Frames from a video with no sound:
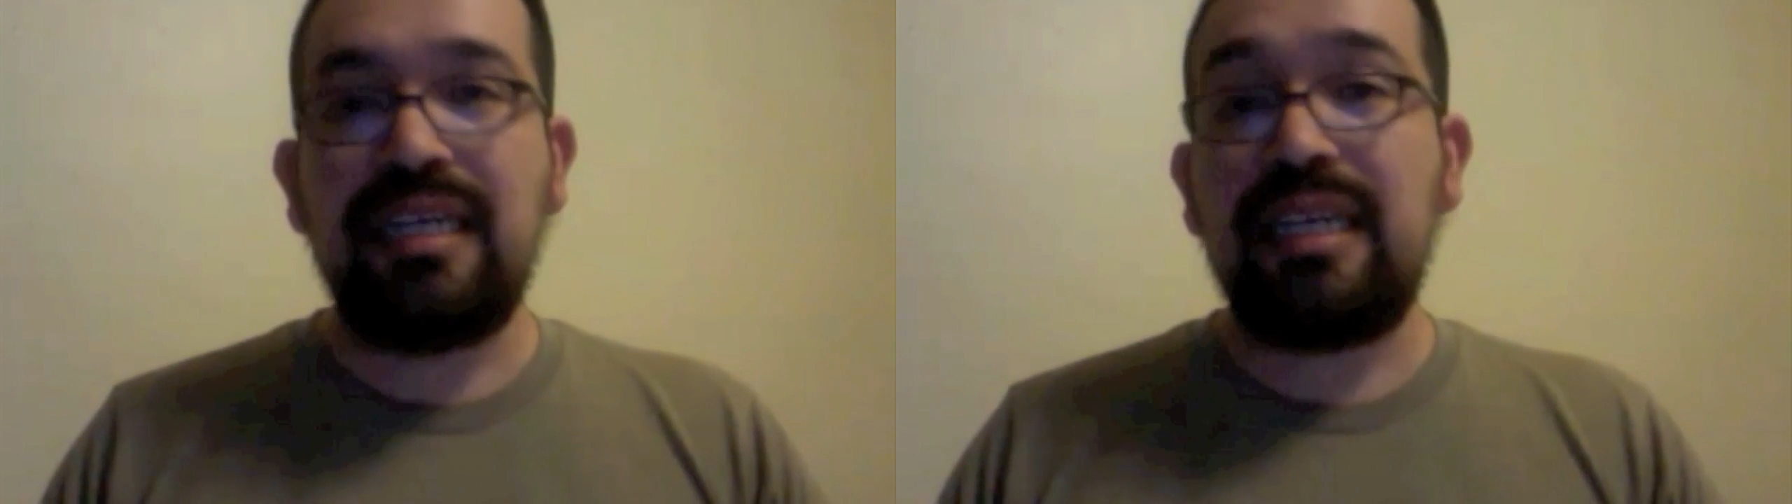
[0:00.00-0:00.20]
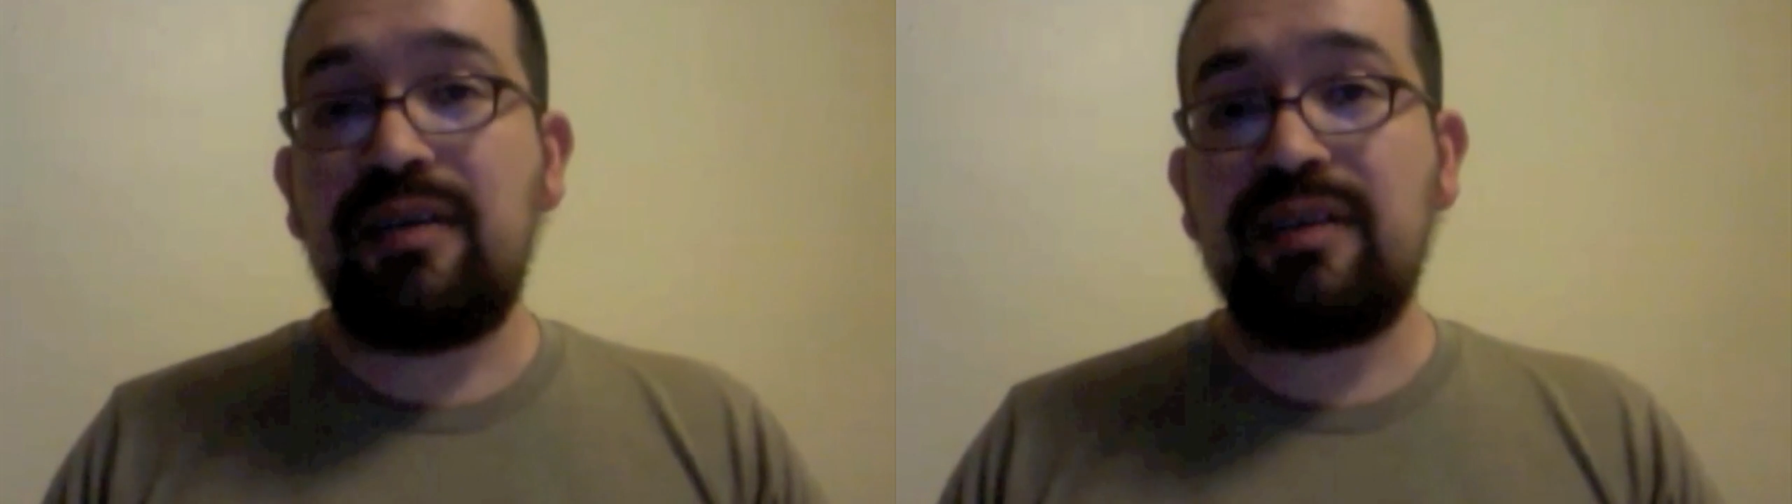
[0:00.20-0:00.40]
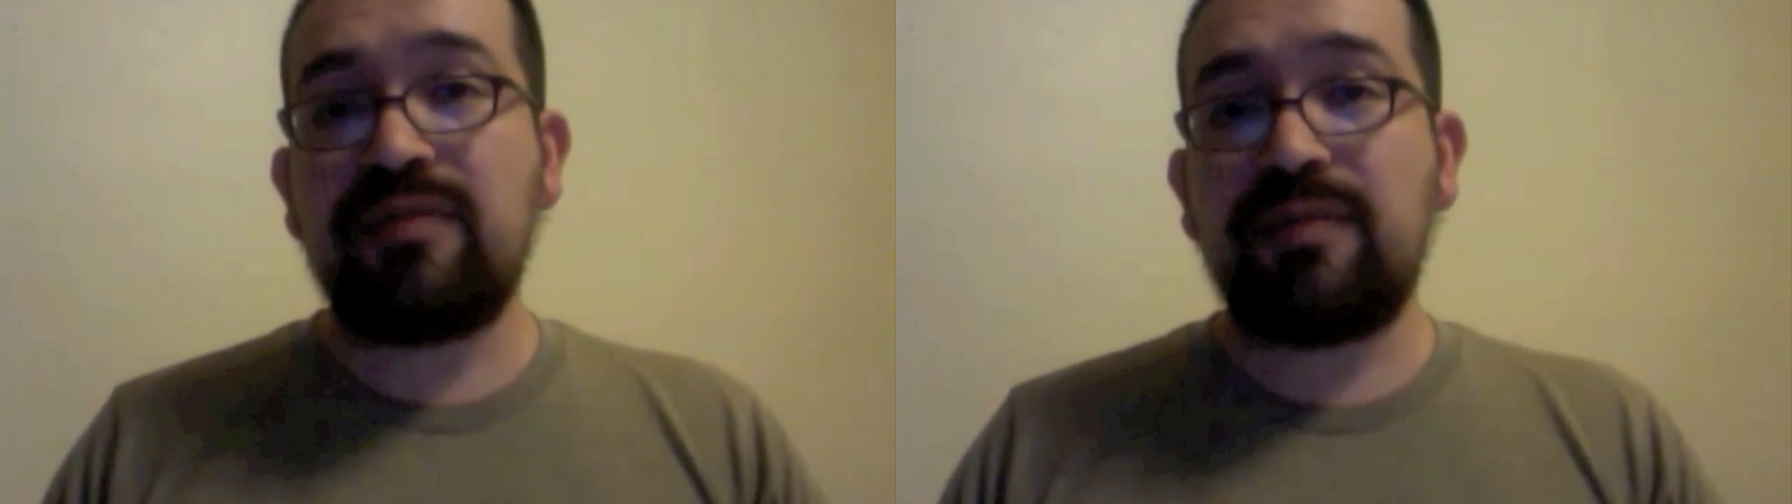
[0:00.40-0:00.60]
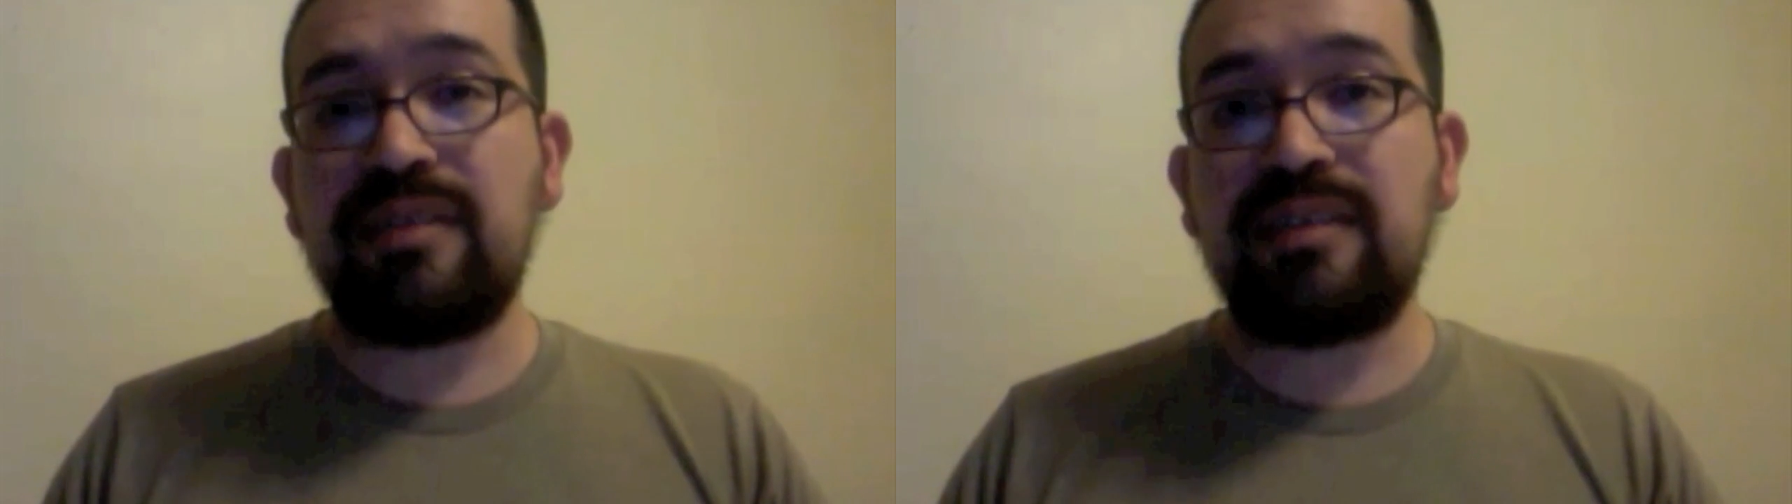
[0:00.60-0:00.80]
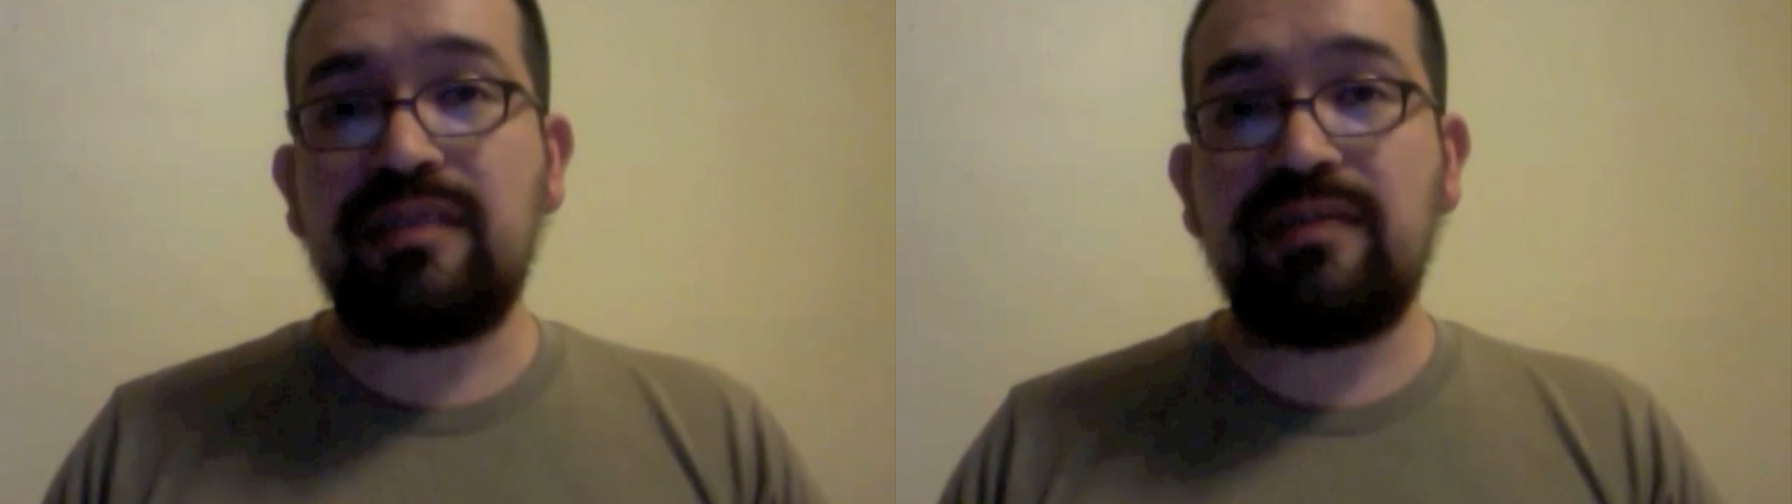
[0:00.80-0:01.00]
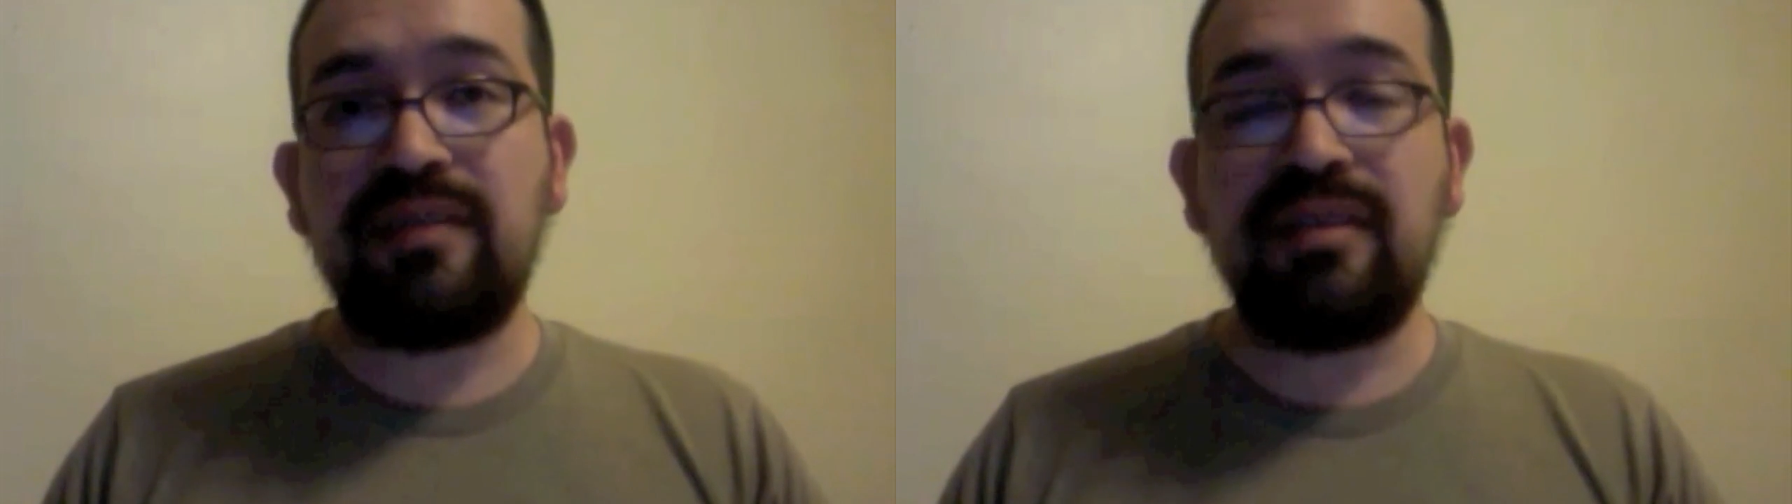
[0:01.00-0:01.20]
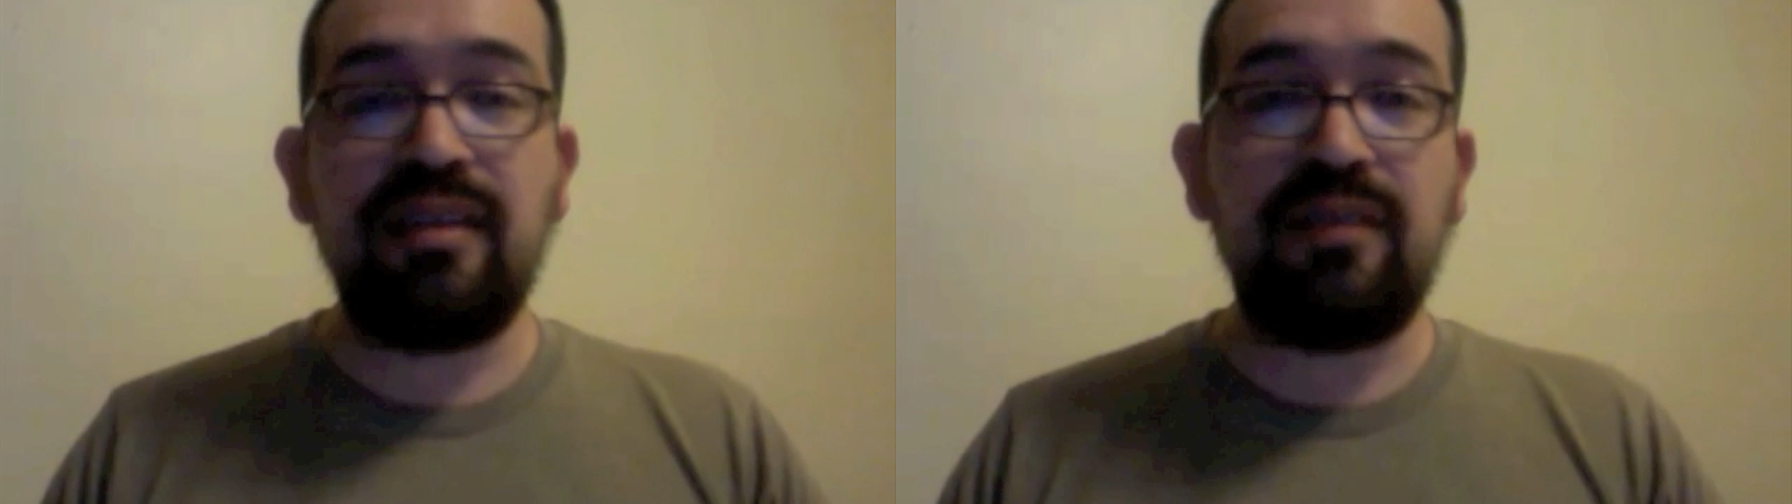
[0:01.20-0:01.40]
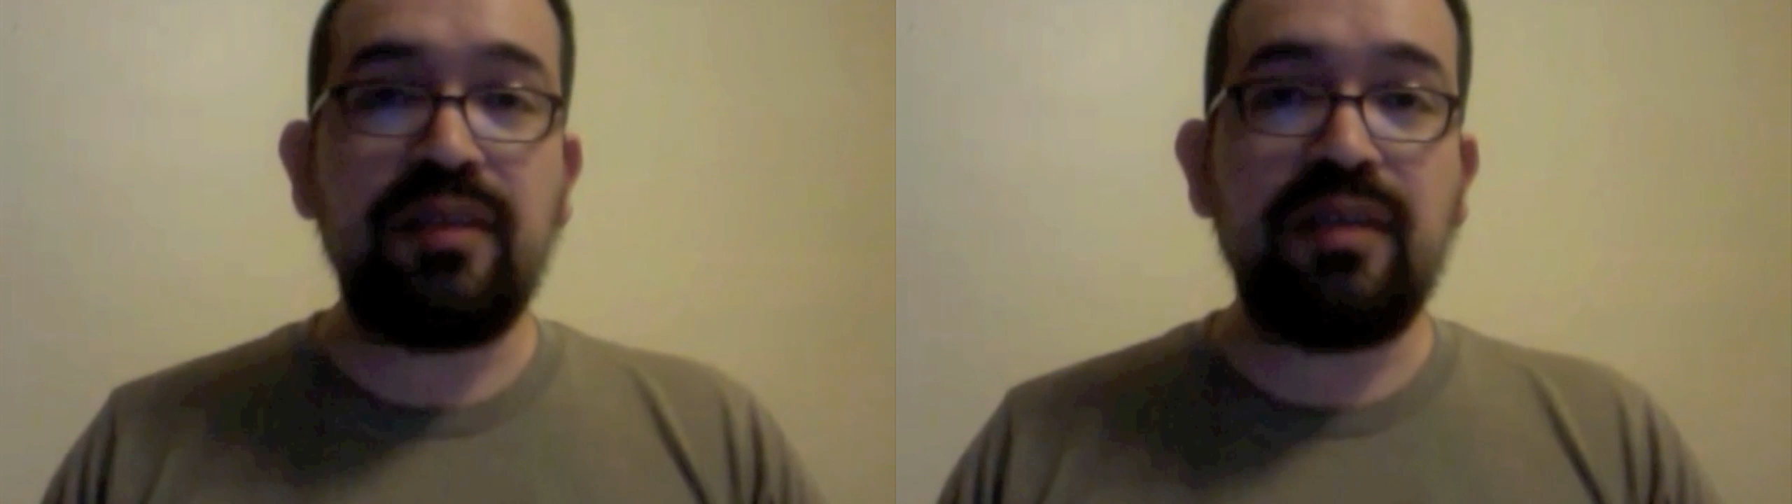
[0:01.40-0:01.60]
Now as for myself,
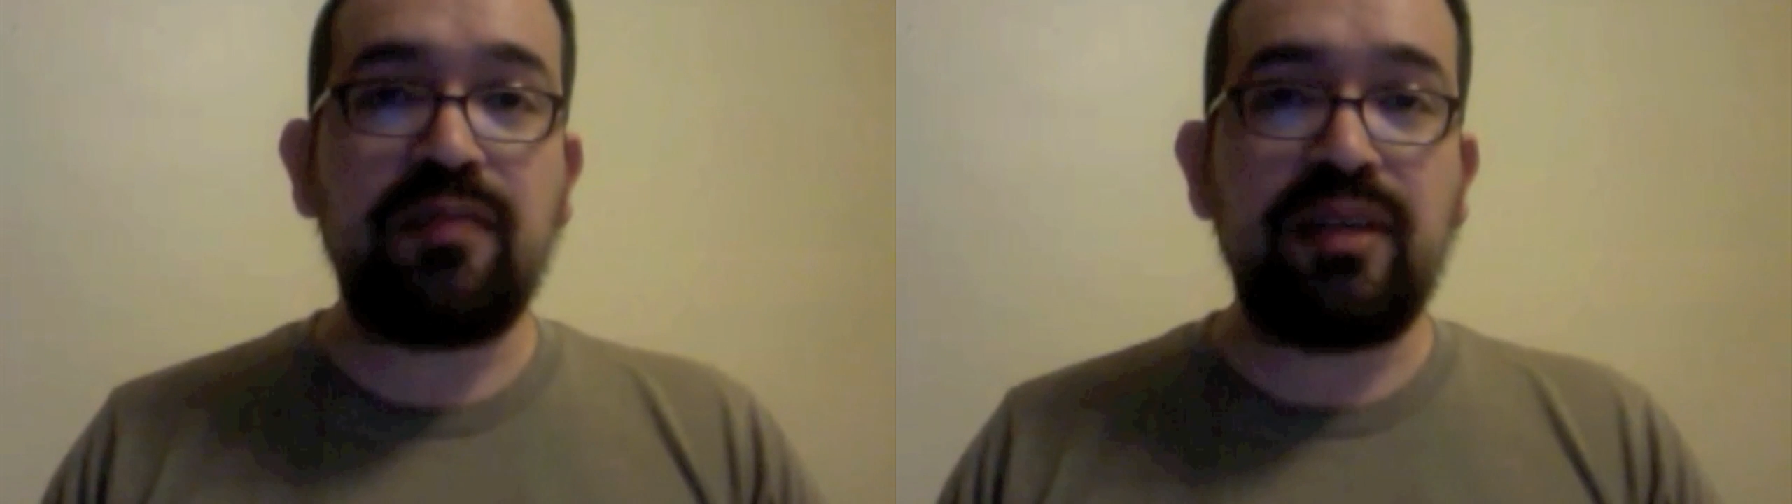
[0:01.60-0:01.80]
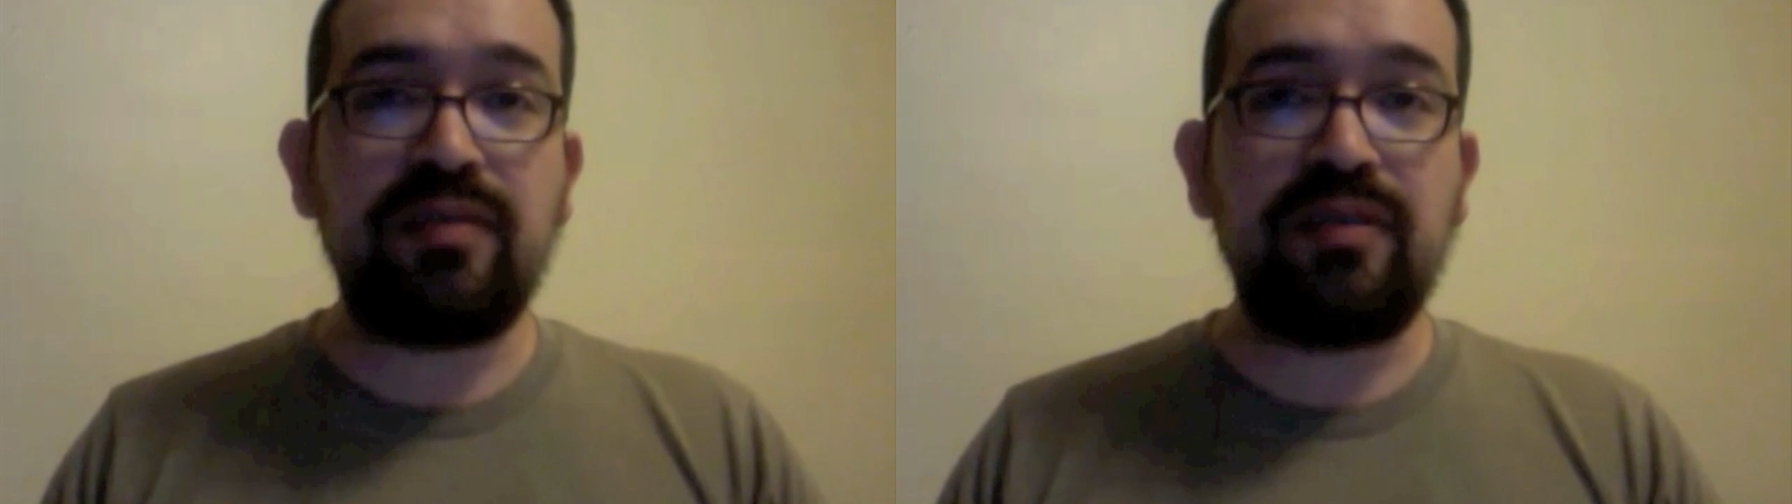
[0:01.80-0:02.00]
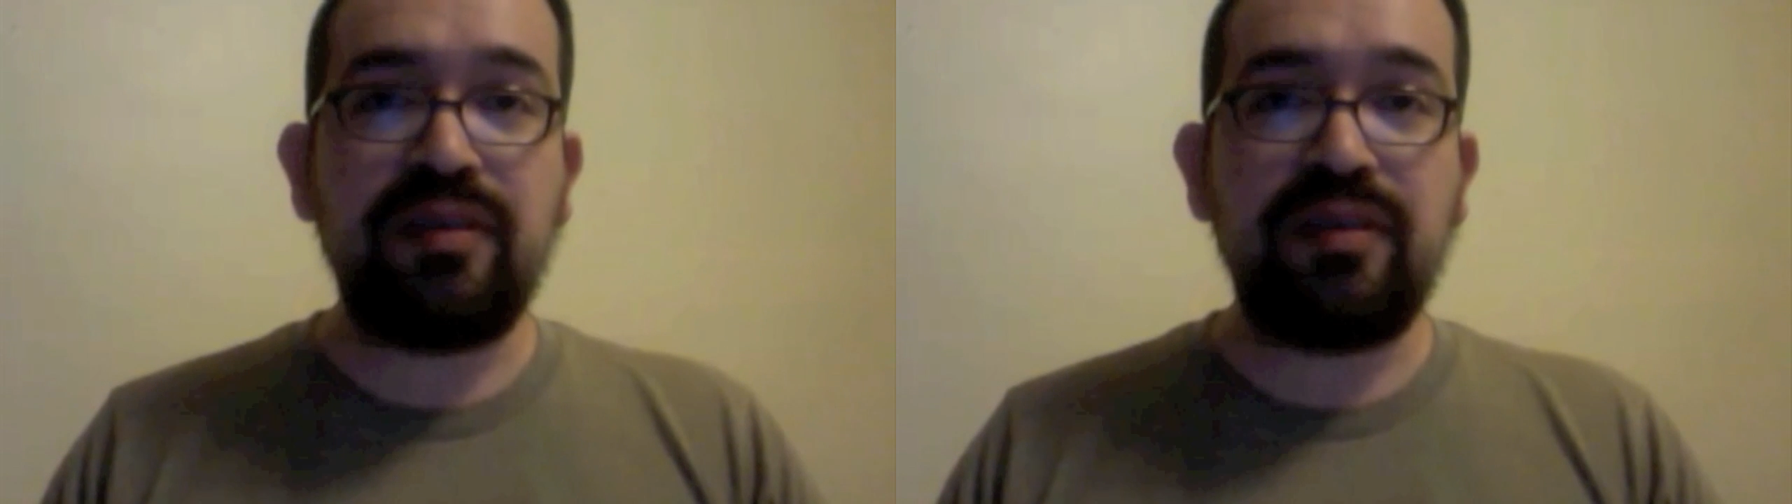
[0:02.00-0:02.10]
I've become rather